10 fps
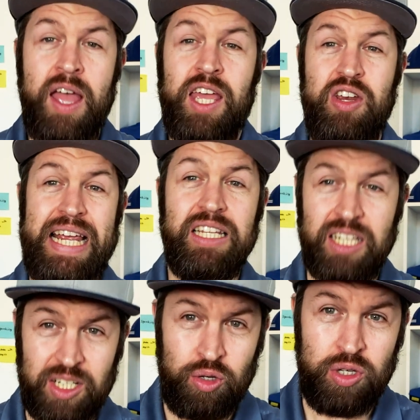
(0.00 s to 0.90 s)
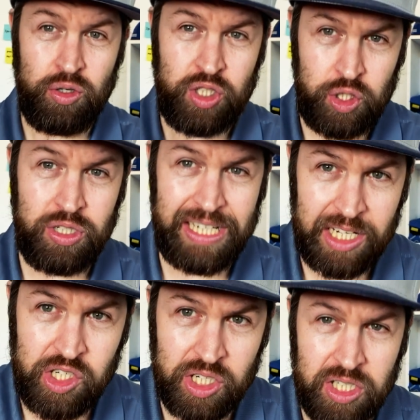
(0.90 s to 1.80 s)
You need to do your due
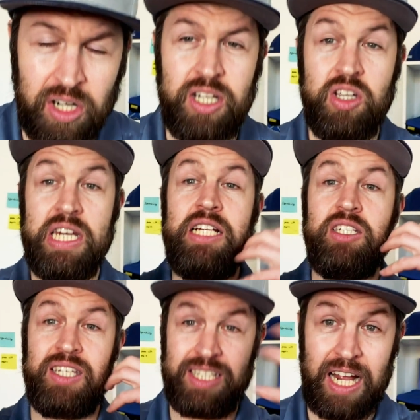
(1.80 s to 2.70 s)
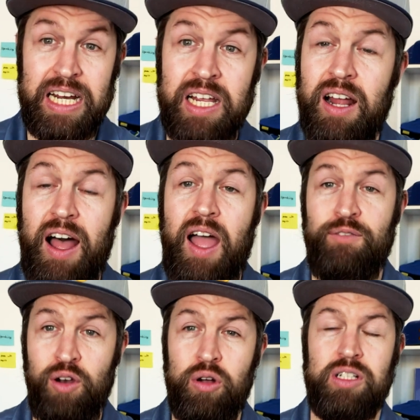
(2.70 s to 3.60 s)
diligence on it. You need to study it.
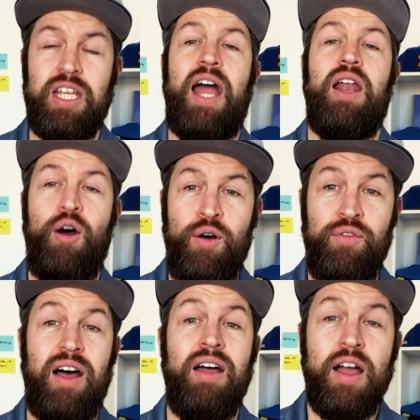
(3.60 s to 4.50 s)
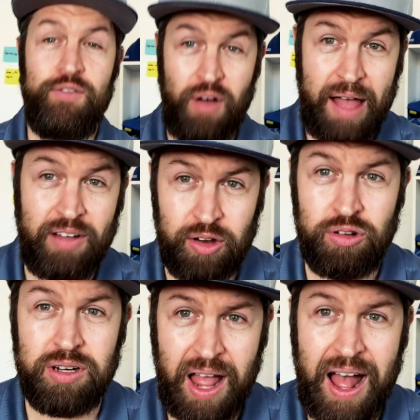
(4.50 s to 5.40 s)
I've looked at over
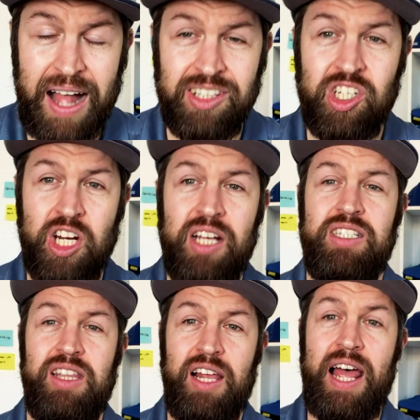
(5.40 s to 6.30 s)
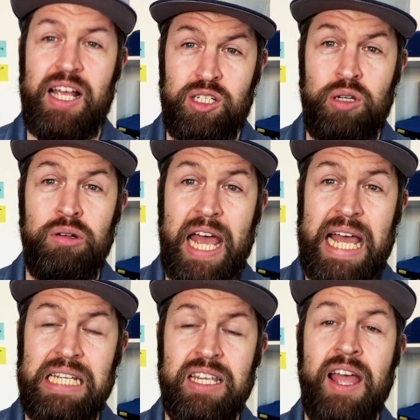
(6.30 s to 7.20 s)
500 cards just in the last 2
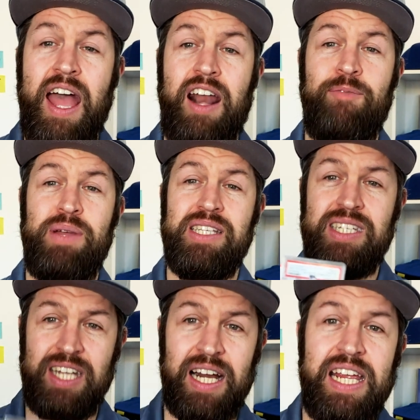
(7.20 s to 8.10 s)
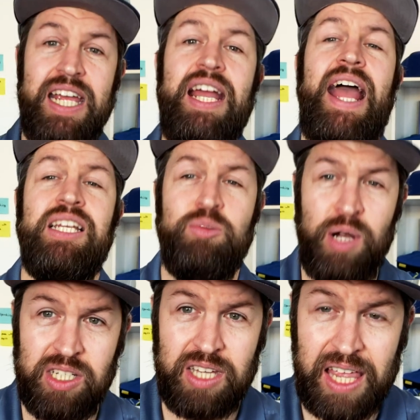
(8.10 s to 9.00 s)
days, and I've been studying as
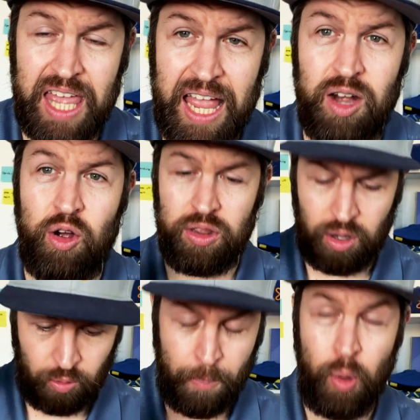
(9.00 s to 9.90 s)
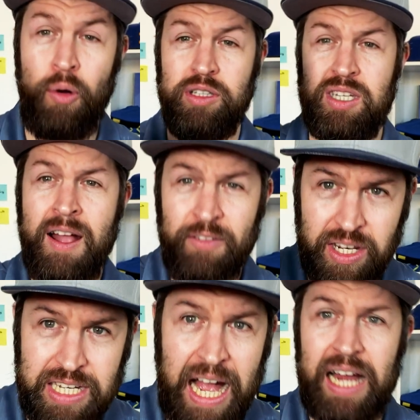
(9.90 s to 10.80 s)
much as I can on the reports, the
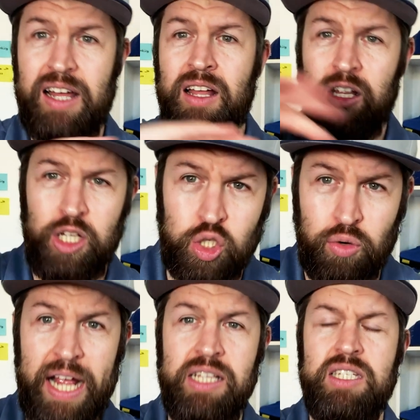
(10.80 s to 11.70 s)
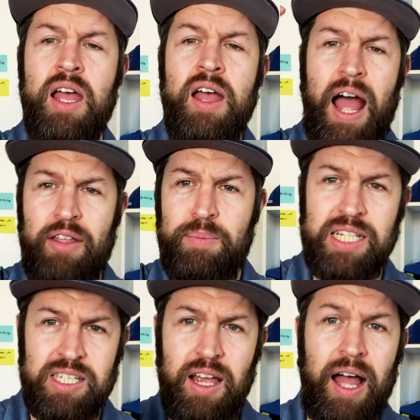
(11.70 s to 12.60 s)
data, the trends. They've
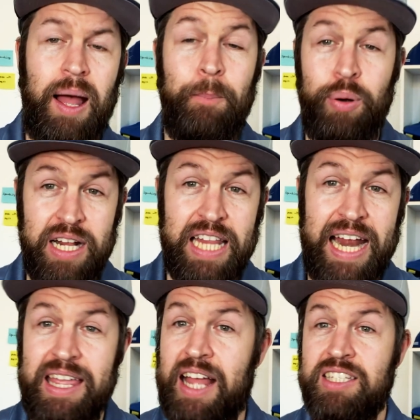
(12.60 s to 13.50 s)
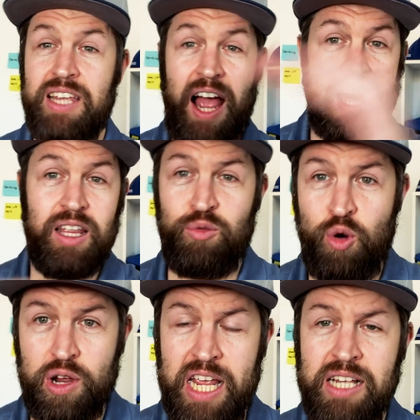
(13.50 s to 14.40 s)
been putting that against other
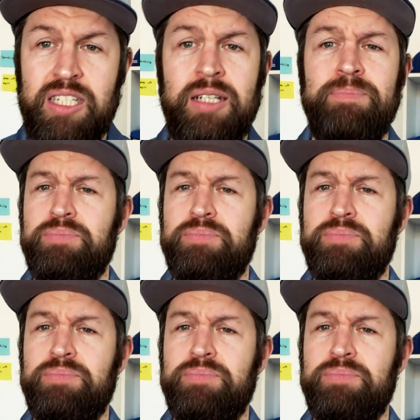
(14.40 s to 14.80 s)
rookies,